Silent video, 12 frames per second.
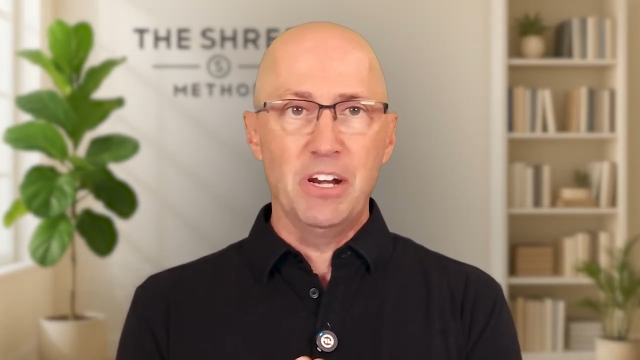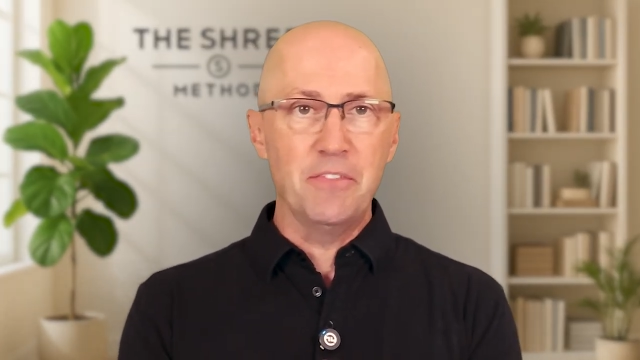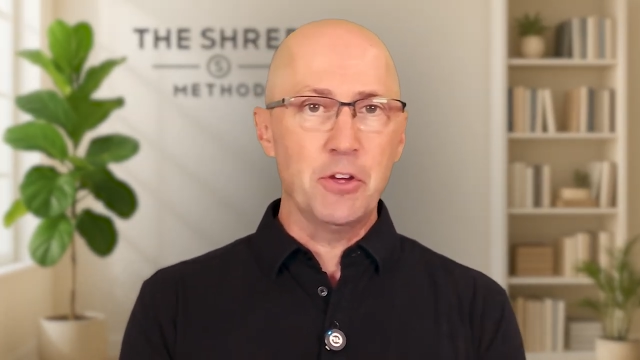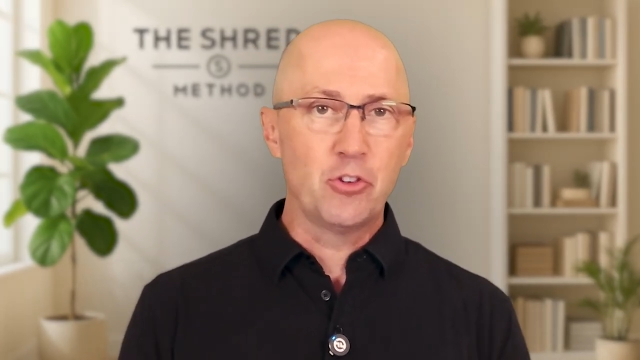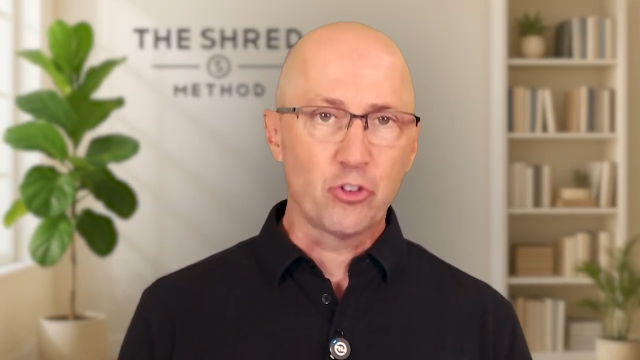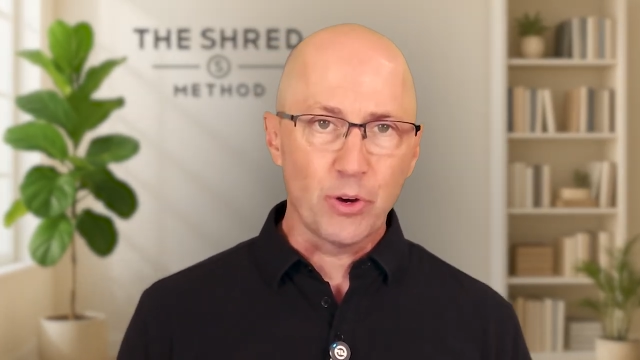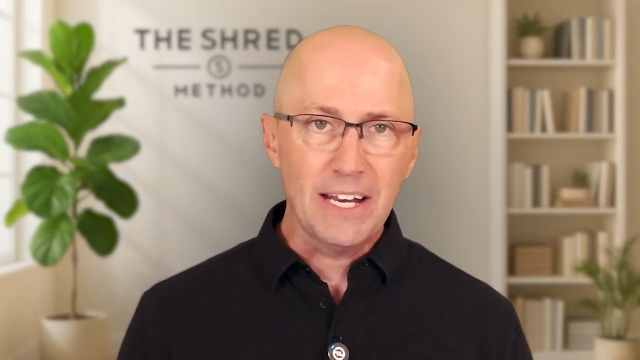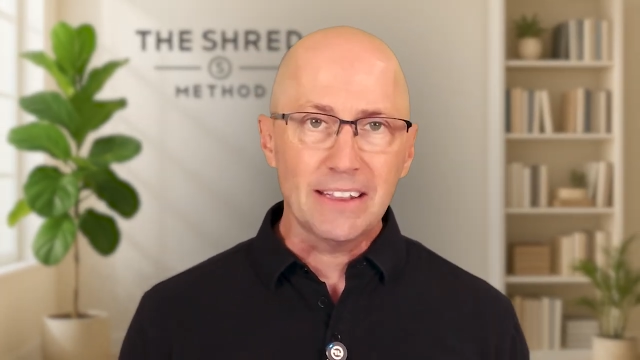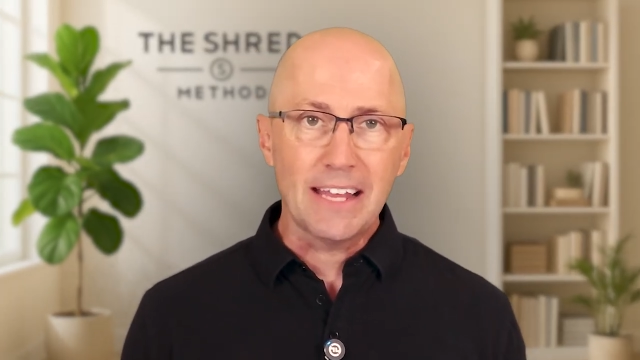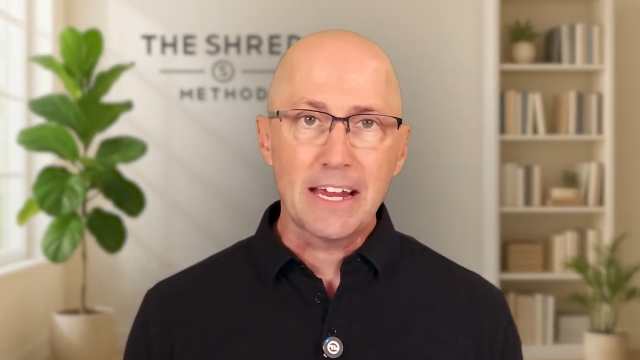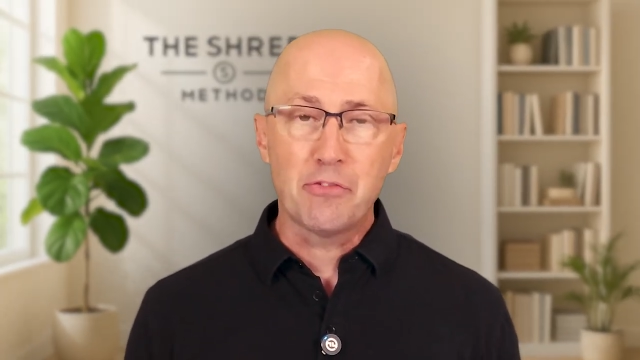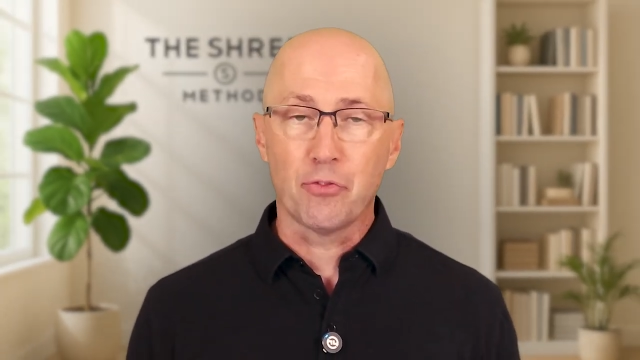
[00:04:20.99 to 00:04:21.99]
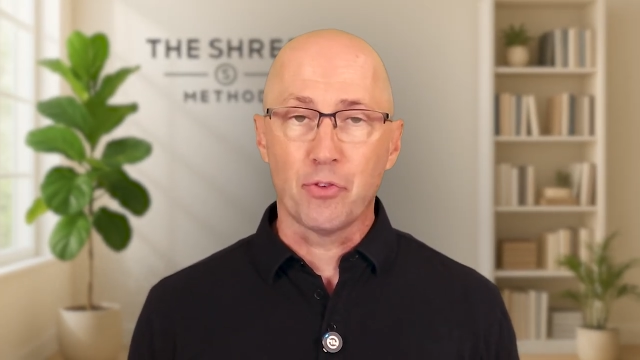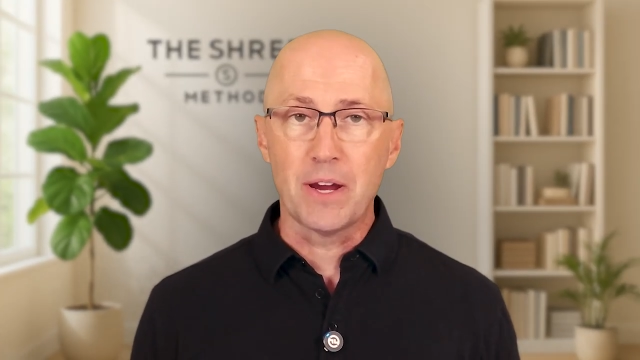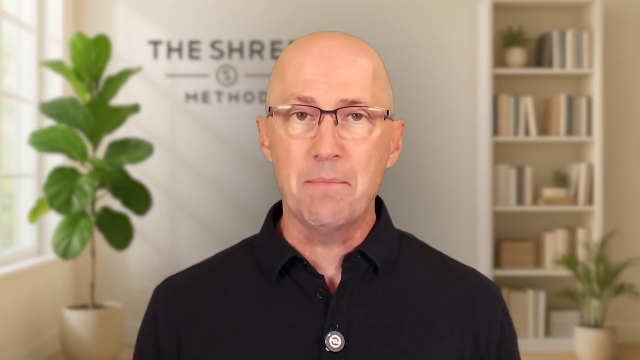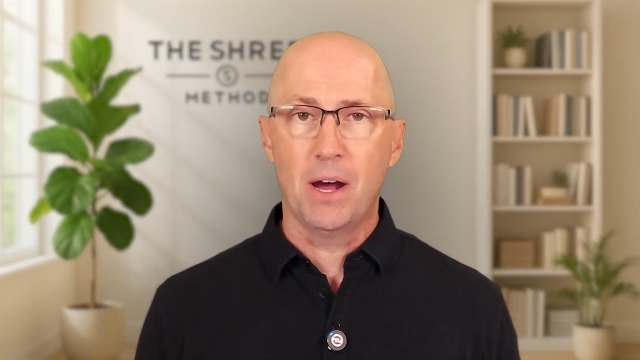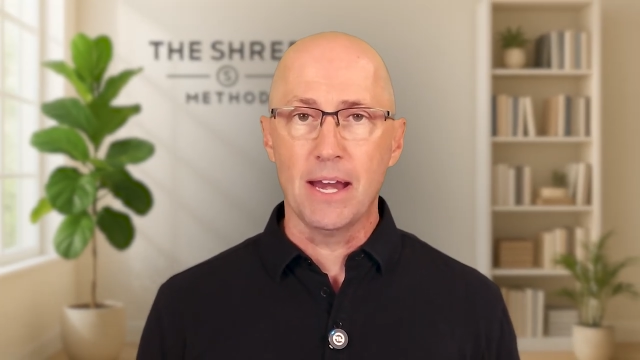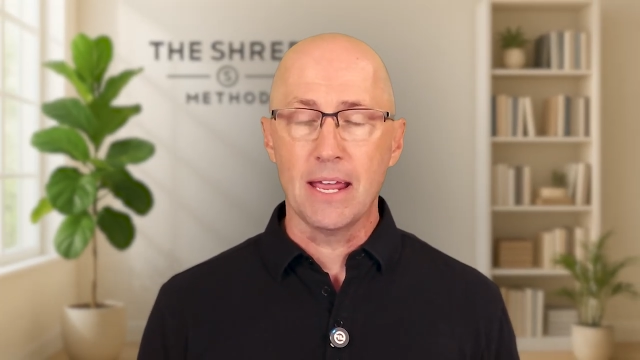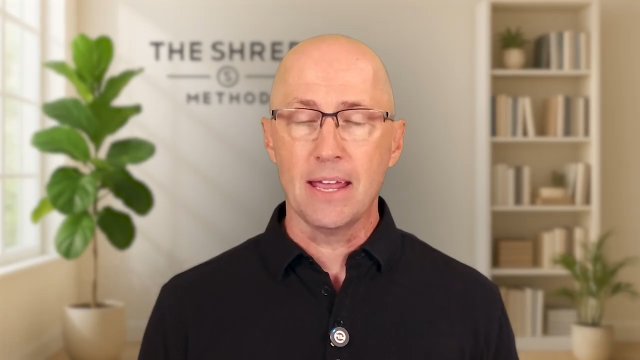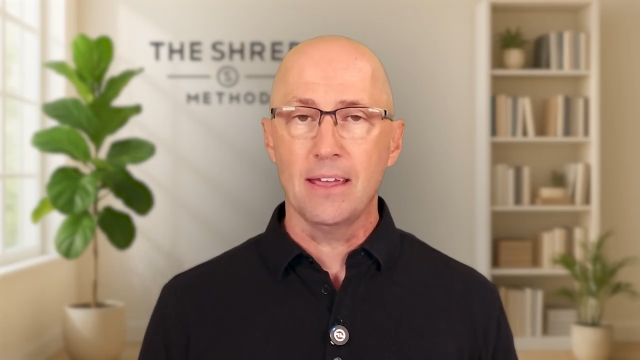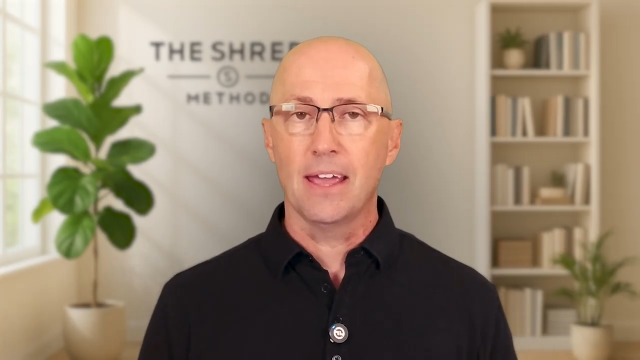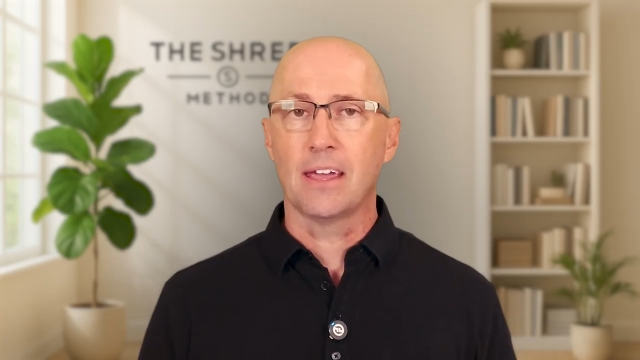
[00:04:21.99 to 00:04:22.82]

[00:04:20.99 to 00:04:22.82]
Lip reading: But if you treat it like free money,